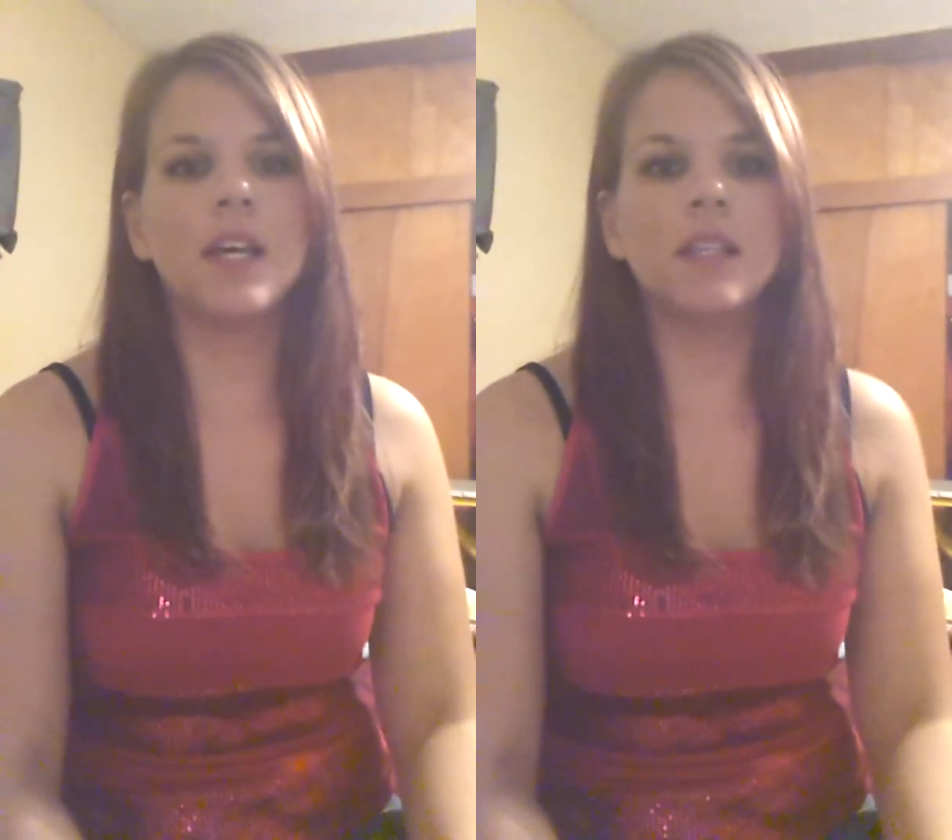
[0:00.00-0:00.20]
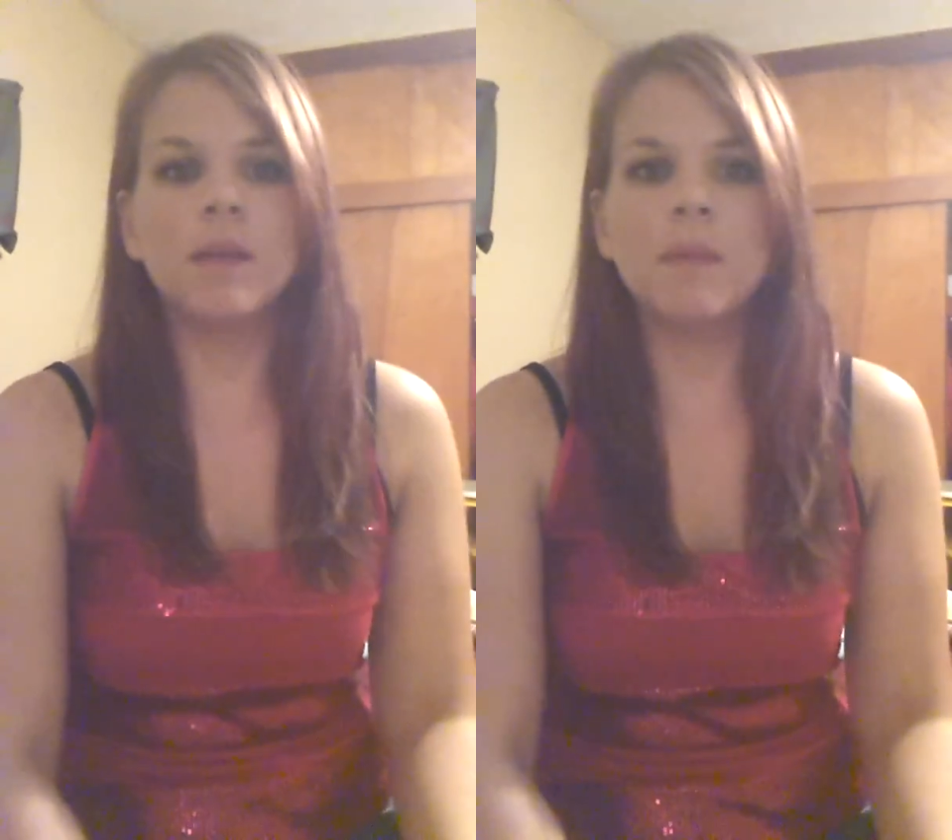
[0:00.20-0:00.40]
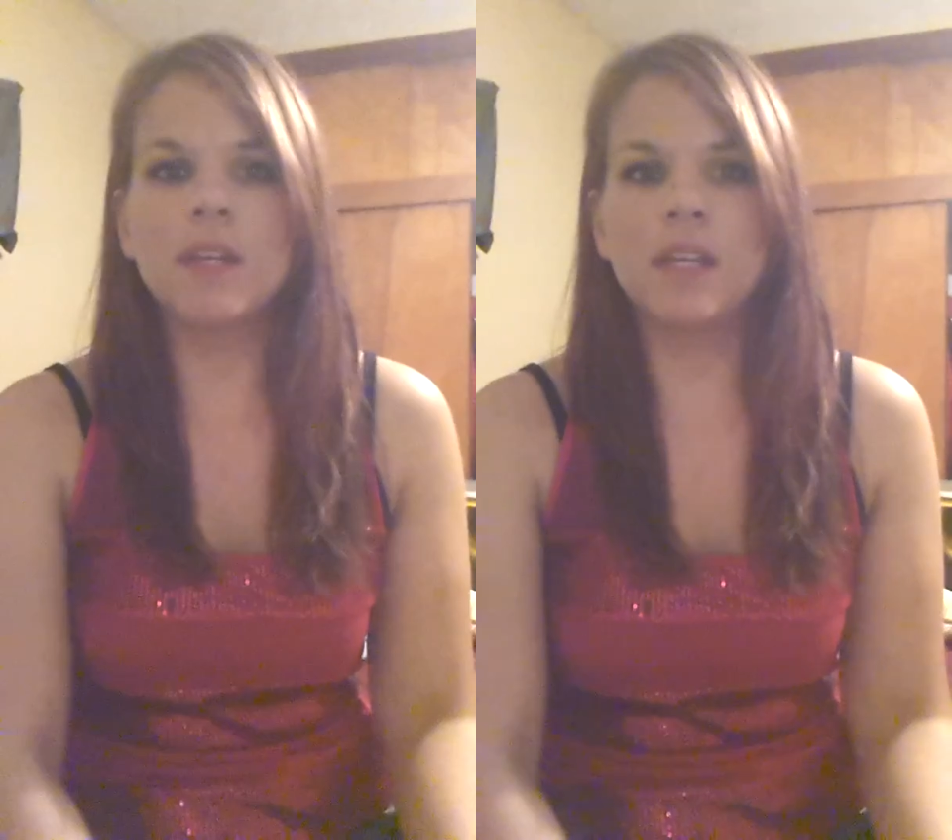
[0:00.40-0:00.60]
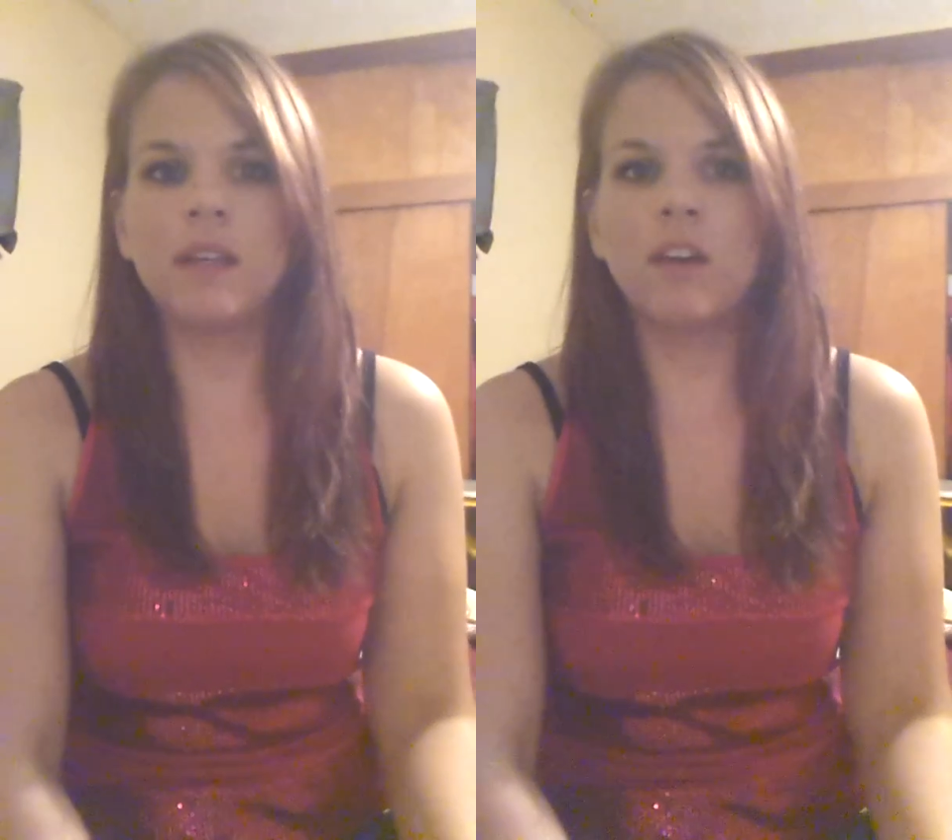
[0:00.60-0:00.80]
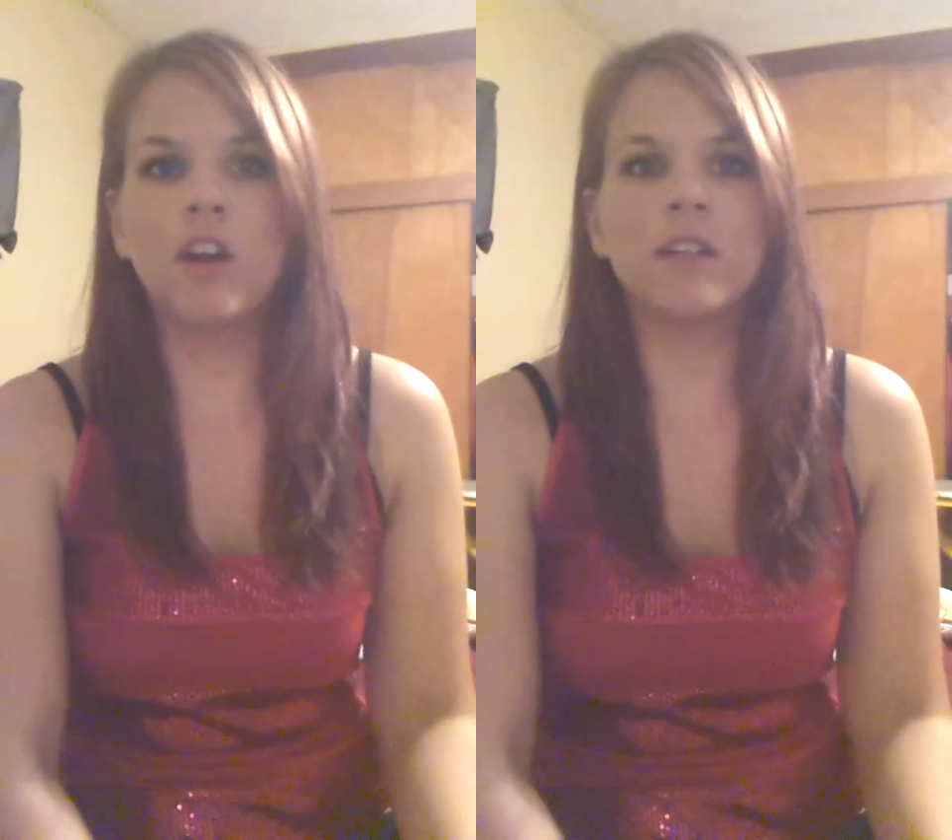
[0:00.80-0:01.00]

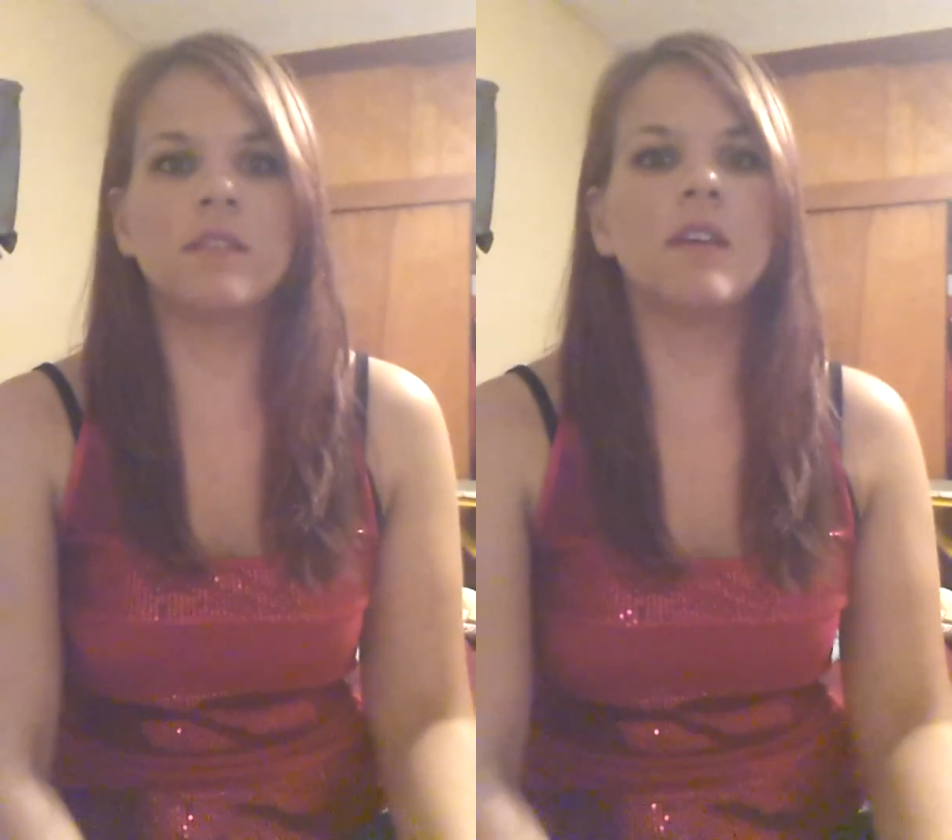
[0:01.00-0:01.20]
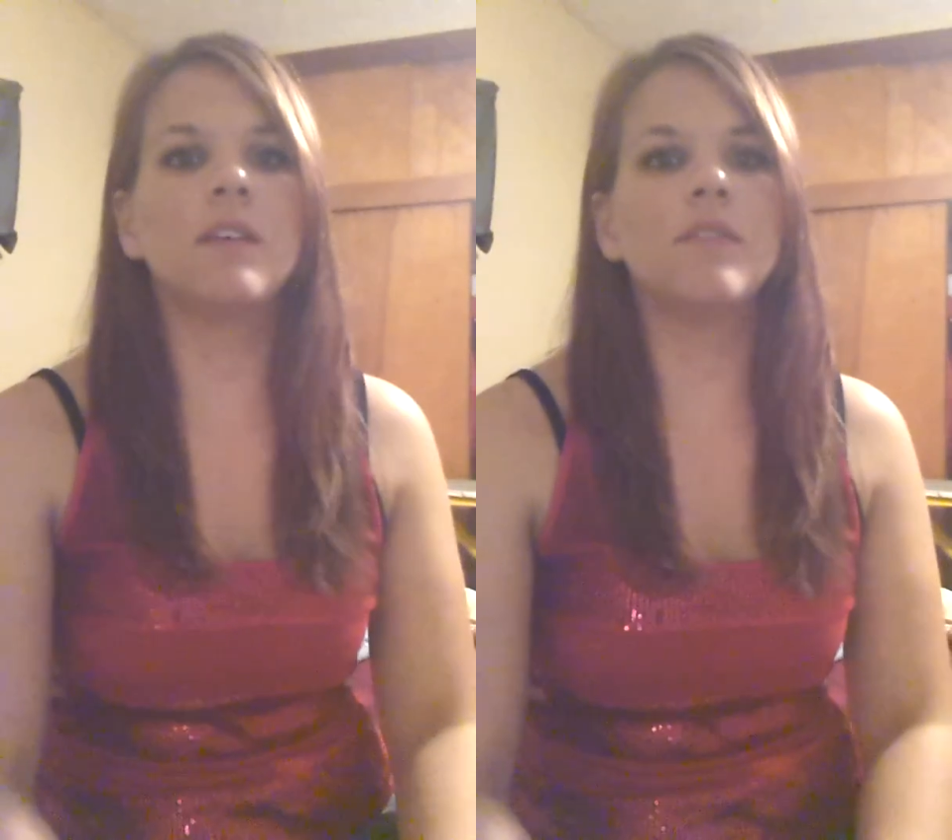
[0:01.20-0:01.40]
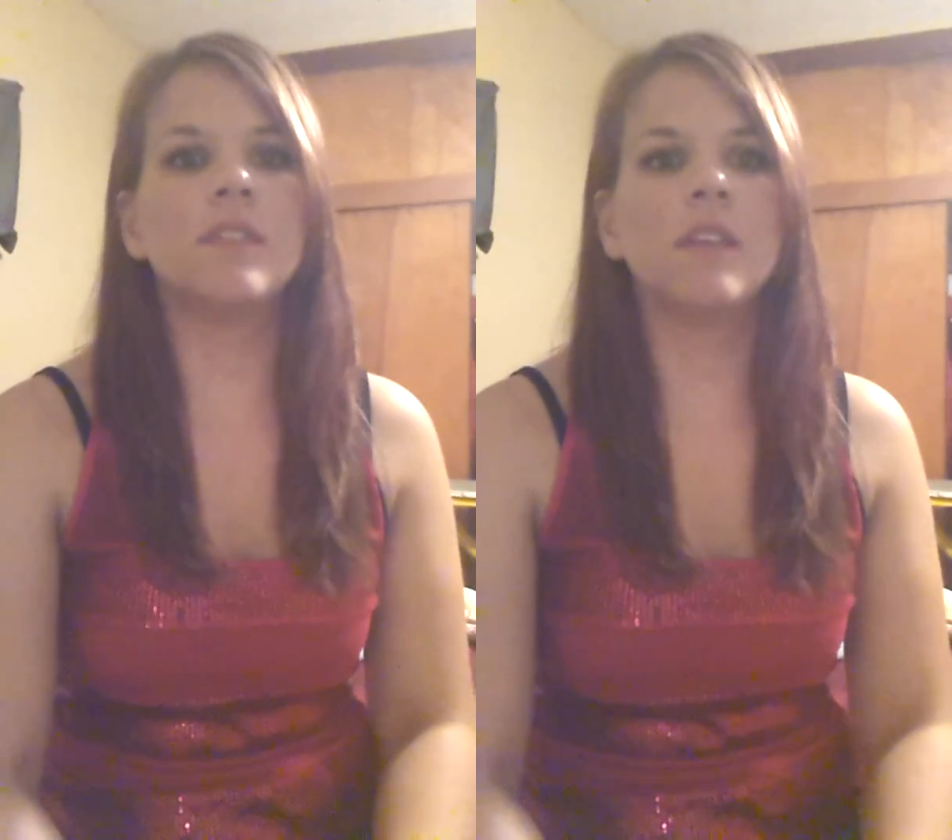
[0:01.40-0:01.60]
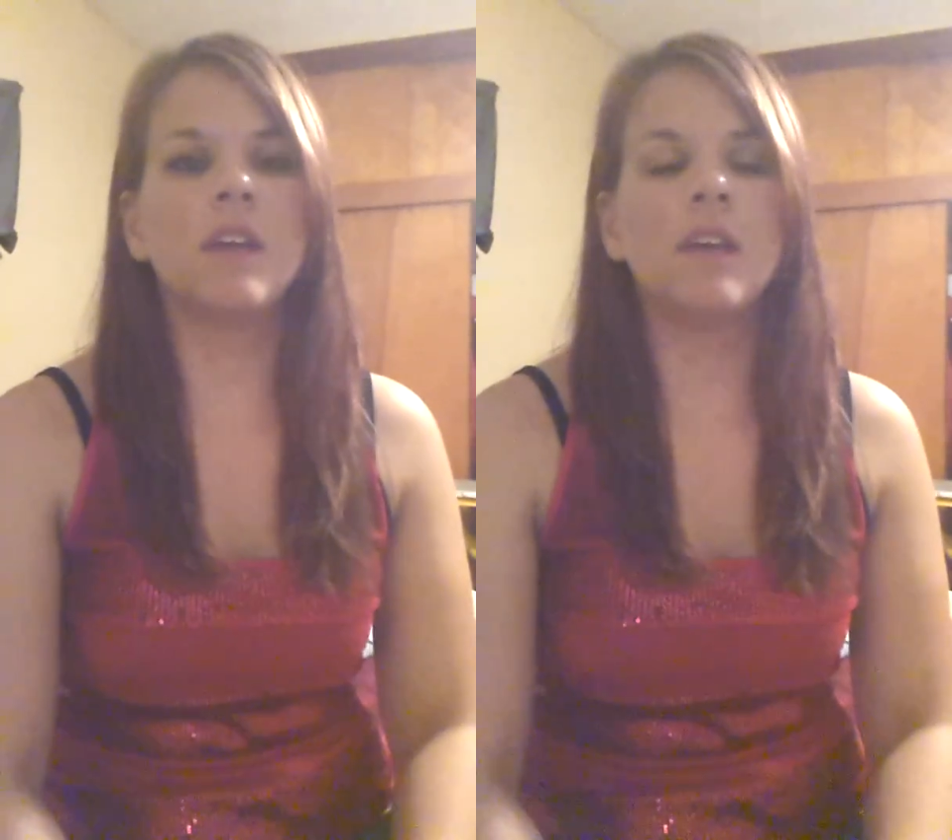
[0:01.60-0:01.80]
limiting ourselves